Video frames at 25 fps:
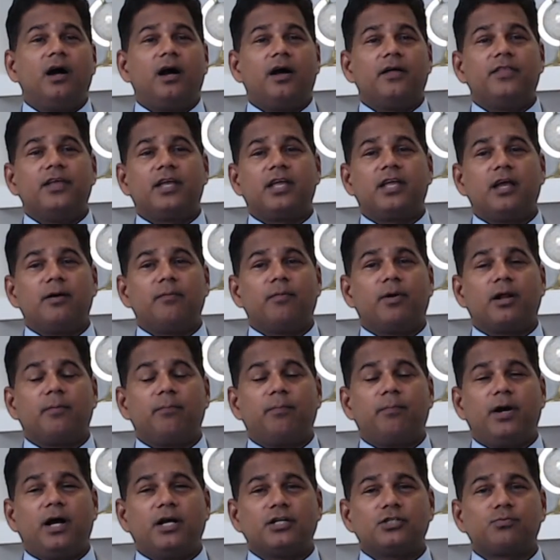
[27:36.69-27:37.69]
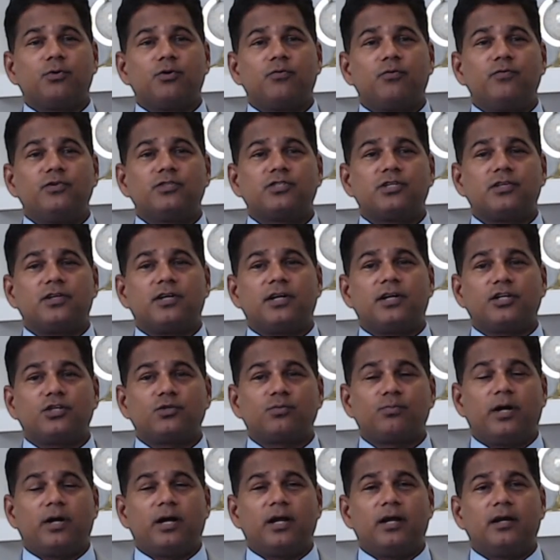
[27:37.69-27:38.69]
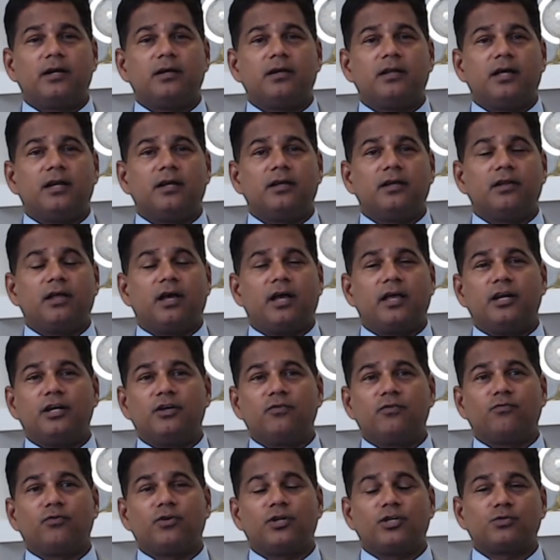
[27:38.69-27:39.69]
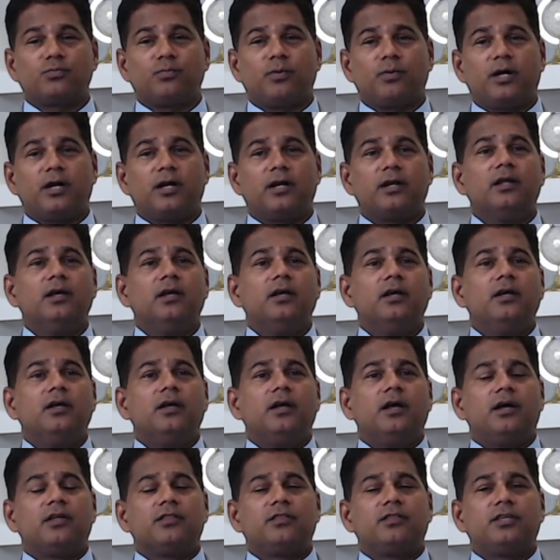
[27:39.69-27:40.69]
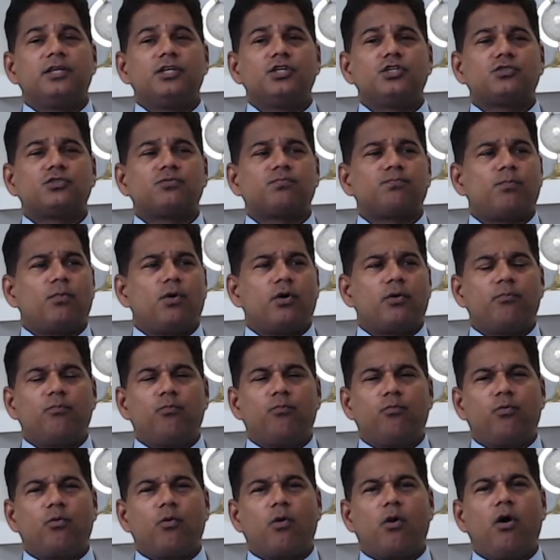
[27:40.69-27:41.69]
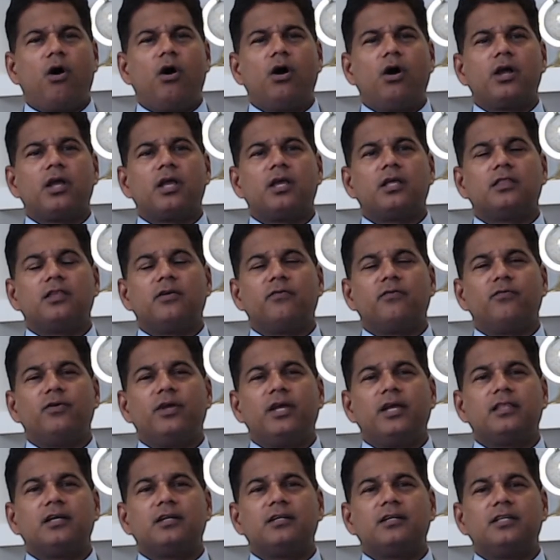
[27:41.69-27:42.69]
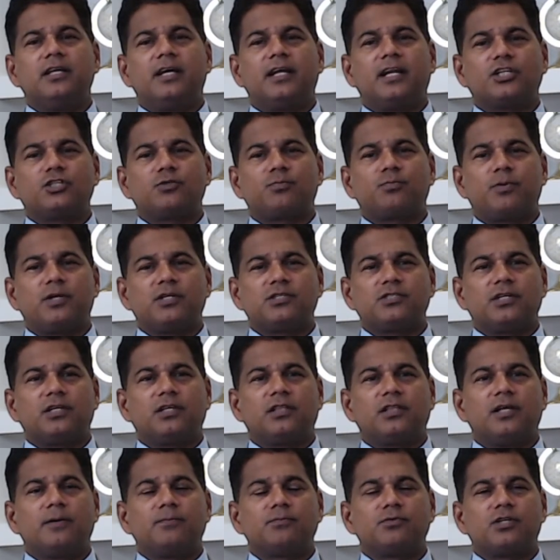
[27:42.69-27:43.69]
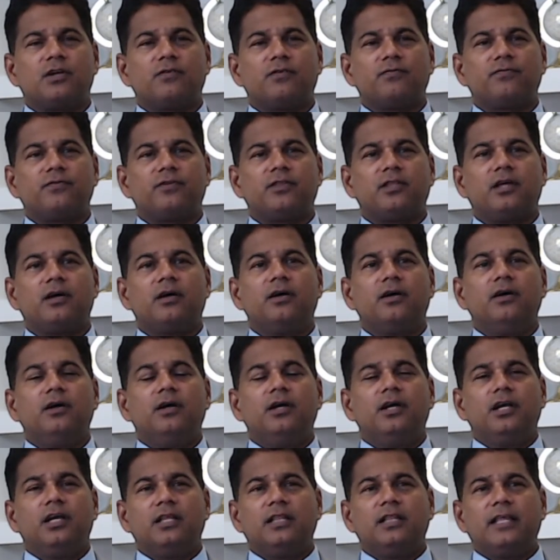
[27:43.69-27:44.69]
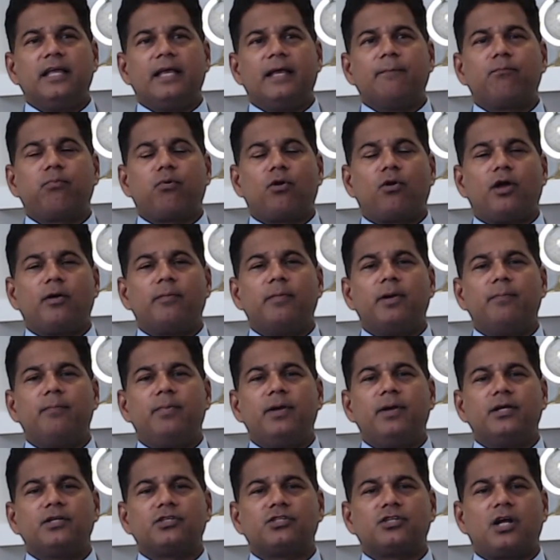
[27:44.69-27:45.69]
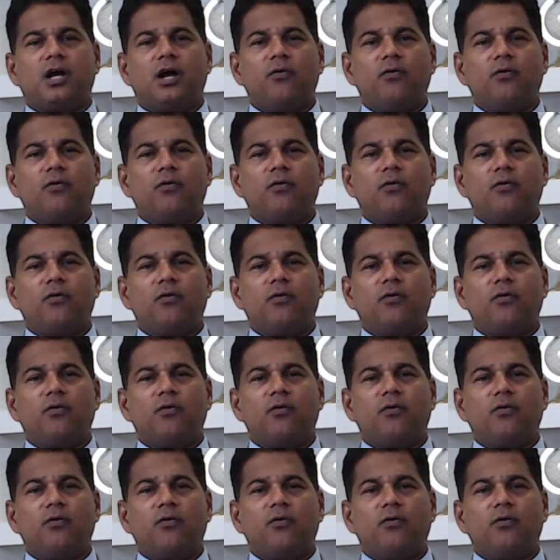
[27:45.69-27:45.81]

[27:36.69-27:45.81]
They came on a passport visa that expired, and I-94 expired. Things are wrong in the way that they are expressing themselves in the employment based.